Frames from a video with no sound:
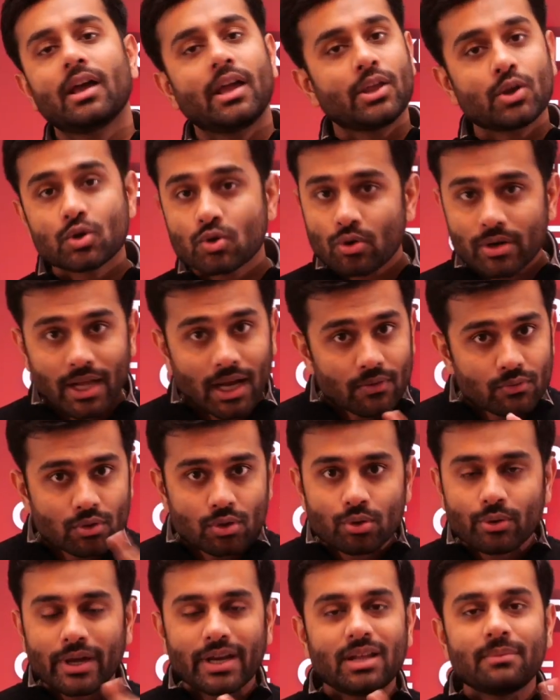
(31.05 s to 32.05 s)
You don't have to
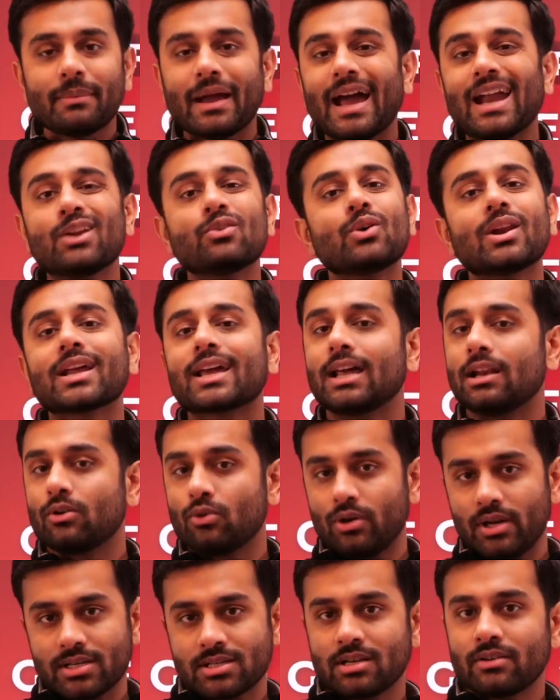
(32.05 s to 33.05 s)
do any manual
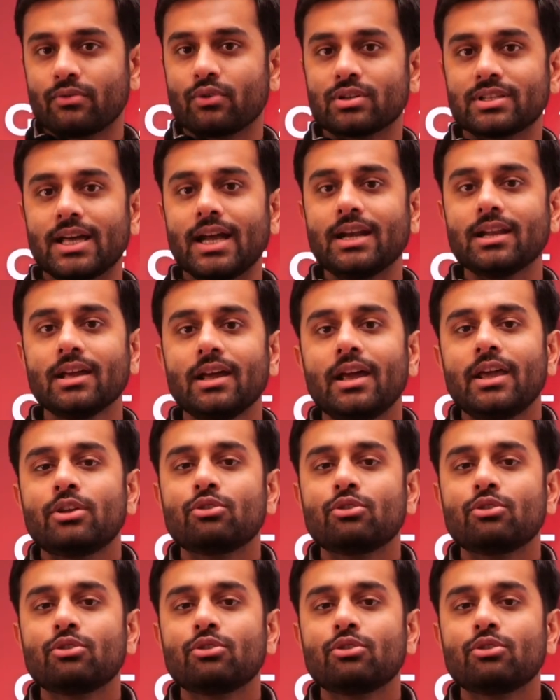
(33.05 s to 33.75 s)
calculation for that.